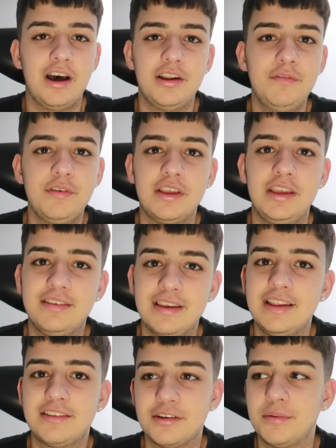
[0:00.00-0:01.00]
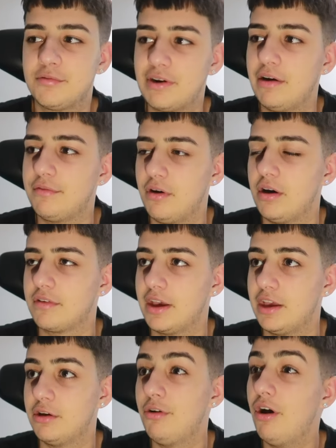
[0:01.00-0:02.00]
I don't think he said it's going to be around five
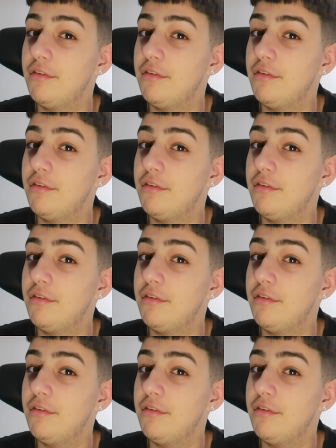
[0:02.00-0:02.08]
KO.